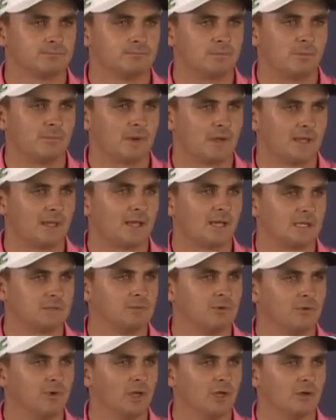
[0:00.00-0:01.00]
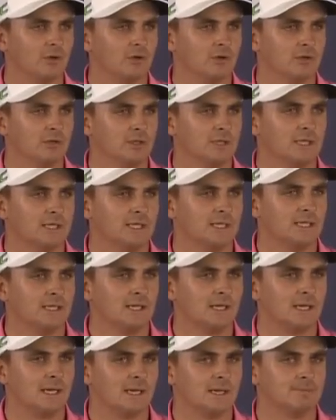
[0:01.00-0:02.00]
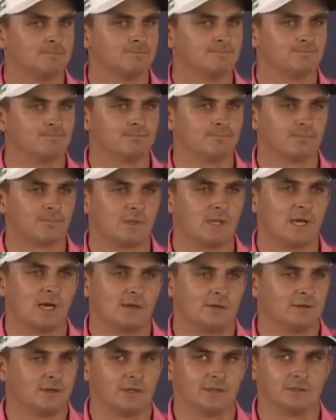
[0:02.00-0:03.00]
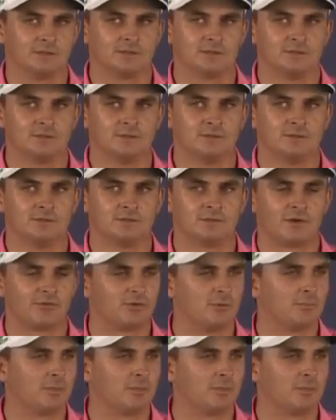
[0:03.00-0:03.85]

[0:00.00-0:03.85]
my putting has been really good. Um, yeah, it's tough